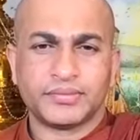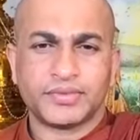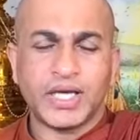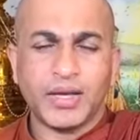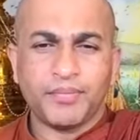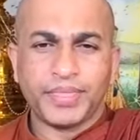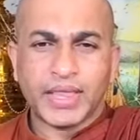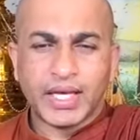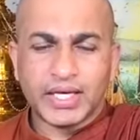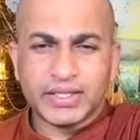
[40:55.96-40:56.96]
see
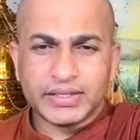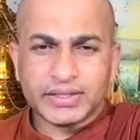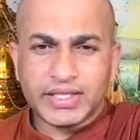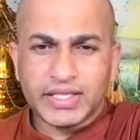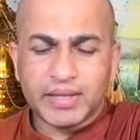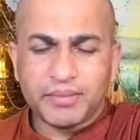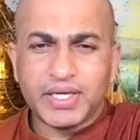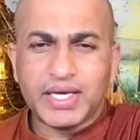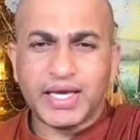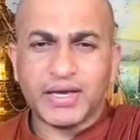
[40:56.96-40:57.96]
it is inner
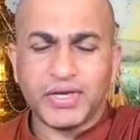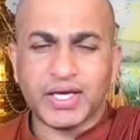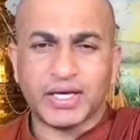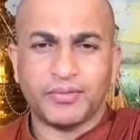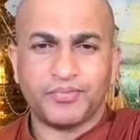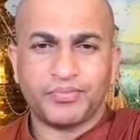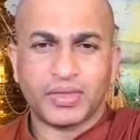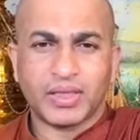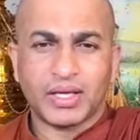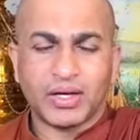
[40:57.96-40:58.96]
behavior
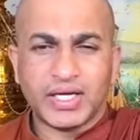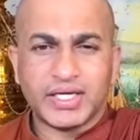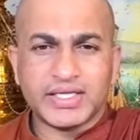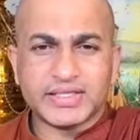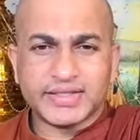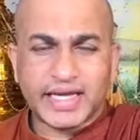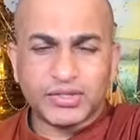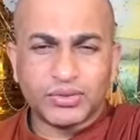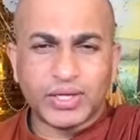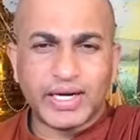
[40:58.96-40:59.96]
it is
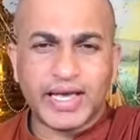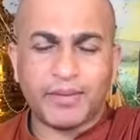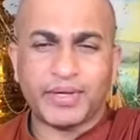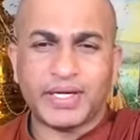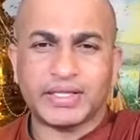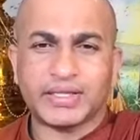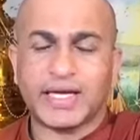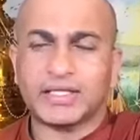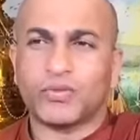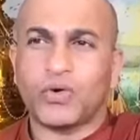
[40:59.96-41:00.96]
naturally happening,
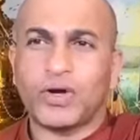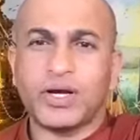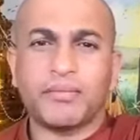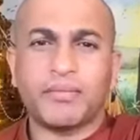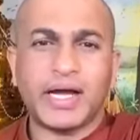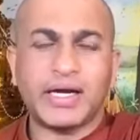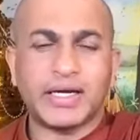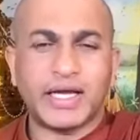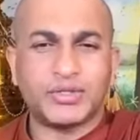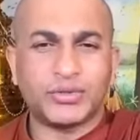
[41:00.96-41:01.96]
that wonder mind
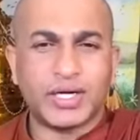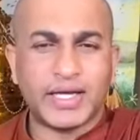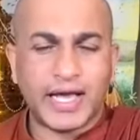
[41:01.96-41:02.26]
naturally